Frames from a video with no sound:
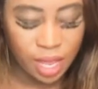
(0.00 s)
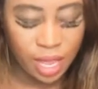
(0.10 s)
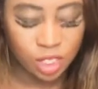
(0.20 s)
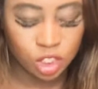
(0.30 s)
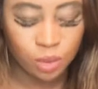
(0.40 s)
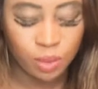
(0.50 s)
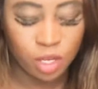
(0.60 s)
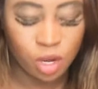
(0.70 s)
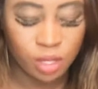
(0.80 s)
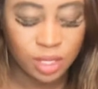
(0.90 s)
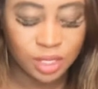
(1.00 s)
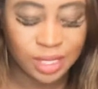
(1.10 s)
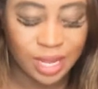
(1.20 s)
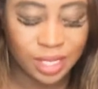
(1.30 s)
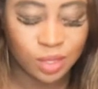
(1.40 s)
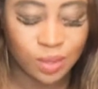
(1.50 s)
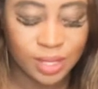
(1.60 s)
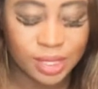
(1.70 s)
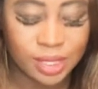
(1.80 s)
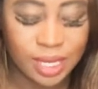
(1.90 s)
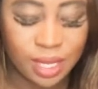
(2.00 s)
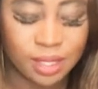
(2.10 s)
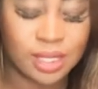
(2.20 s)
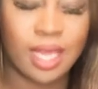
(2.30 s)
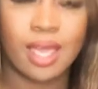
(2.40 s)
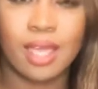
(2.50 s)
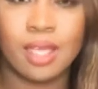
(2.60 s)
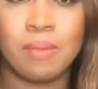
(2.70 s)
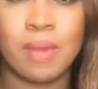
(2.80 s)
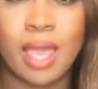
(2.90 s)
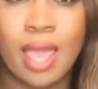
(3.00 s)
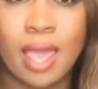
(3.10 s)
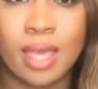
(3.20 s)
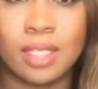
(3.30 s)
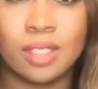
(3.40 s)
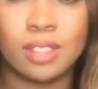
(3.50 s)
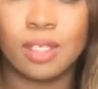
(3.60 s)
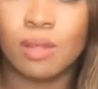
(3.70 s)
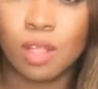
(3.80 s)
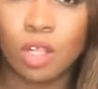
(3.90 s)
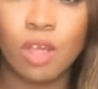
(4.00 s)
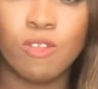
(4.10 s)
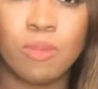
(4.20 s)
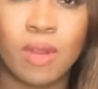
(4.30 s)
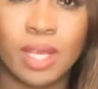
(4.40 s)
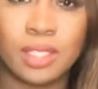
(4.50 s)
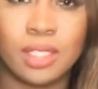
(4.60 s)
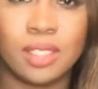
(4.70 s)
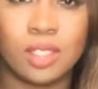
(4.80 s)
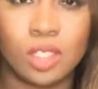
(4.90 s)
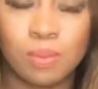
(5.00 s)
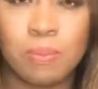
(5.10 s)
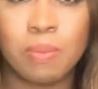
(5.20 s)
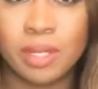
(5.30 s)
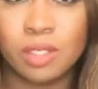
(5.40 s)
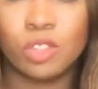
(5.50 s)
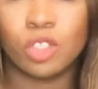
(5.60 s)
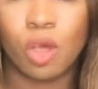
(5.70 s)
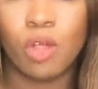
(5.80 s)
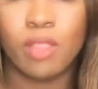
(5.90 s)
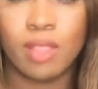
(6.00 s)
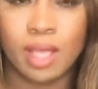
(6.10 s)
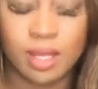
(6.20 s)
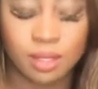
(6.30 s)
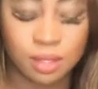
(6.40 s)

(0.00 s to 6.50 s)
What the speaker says: and to acknowledge that it's going to take time and a lot of practice to build on that.